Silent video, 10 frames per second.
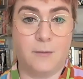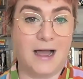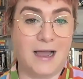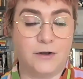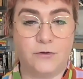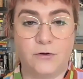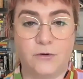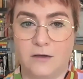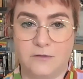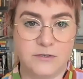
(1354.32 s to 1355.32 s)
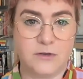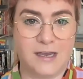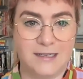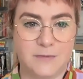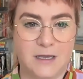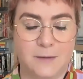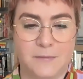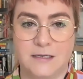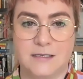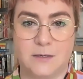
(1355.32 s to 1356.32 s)
I don't know how those gains might
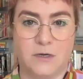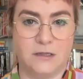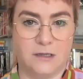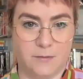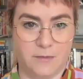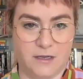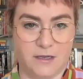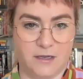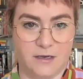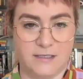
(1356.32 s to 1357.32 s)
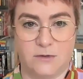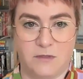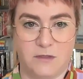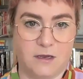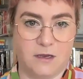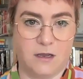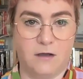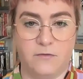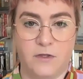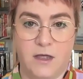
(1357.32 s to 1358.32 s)
be somewhat limited. And so I'm
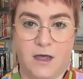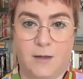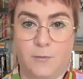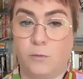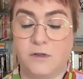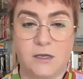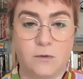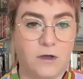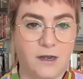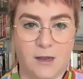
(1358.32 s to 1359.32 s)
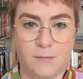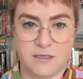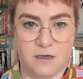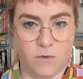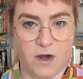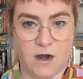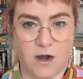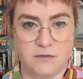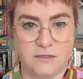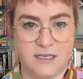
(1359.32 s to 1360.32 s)
thinking of only one Amazon
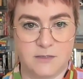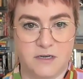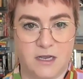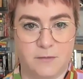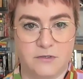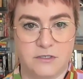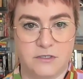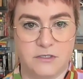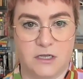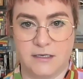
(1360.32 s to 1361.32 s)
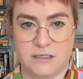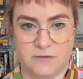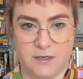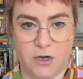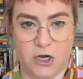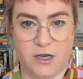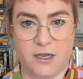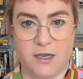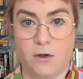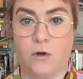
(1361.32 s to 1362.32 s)
warehouse has been able to collectively
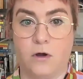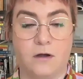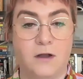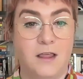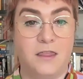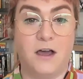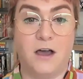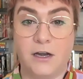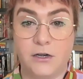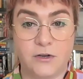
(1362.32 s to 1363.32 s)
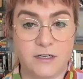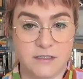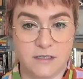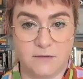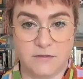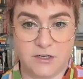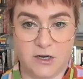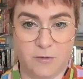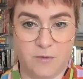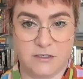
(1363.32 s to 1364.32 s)
bargain, or the hundreds of
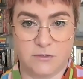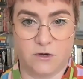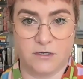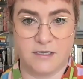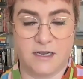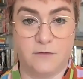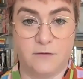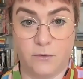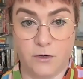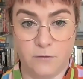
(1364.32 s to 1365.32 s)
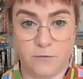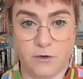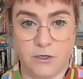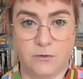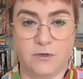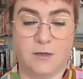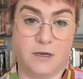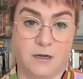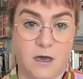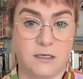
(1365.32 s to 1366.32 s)
Starbucks stores that have voted for a
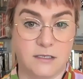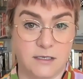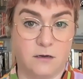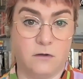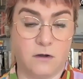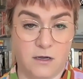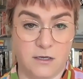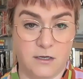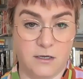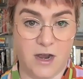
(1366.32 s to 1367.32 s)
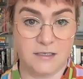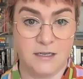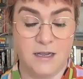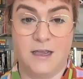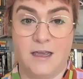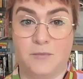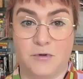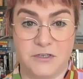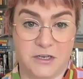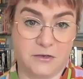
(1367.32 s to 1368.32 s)
union, but not a single contract.
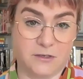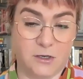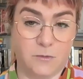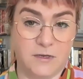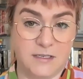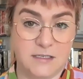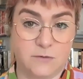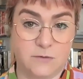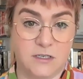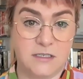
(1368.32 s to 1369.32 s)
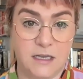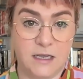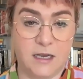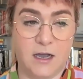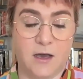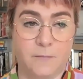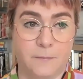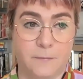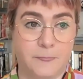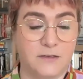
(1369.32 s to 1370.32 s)
And particularly, we're seeing
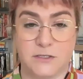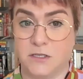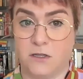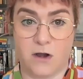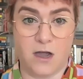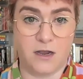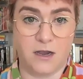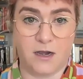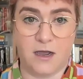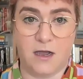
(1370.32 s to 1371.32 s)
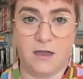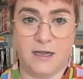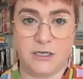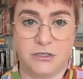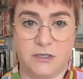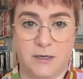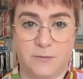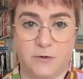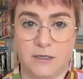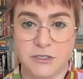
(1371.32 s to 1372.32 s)
a sclerotic National
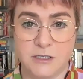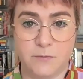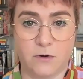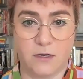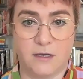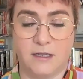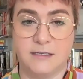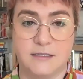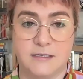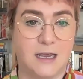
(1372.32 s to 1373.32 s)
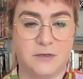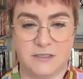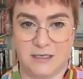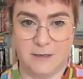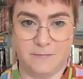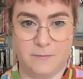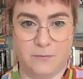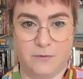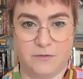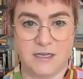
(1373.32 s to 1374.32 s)
Labor Relations Board that isn't able to keep
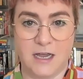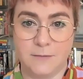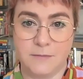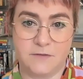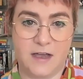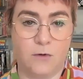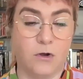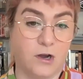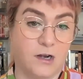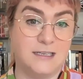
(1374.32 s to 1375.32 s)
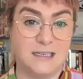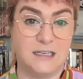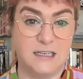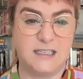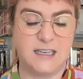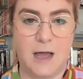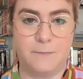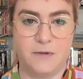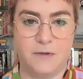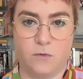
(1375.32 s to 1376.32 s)
up with the times of how organizing needs to
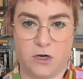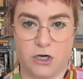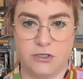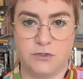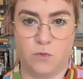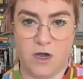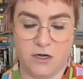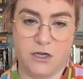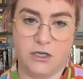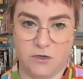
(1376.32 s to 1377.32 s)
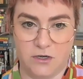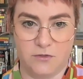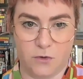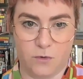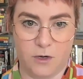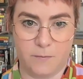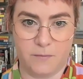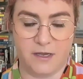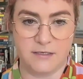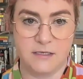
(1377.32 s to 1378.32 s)
happen when workers want a union in their
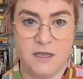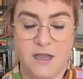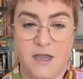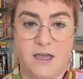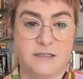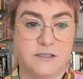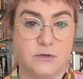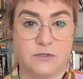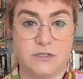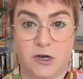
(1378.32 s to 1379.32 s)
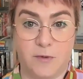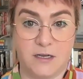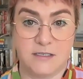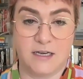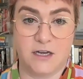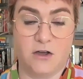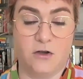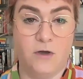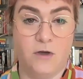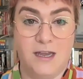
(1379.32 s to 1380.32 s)
workplace. And so Starbucks, I
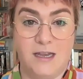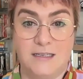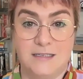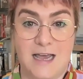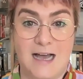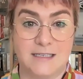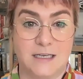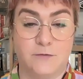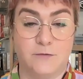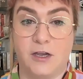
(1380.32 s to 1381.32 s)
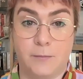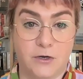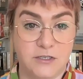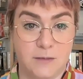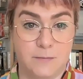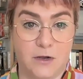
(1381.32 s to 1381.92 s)
know, is asking for in-person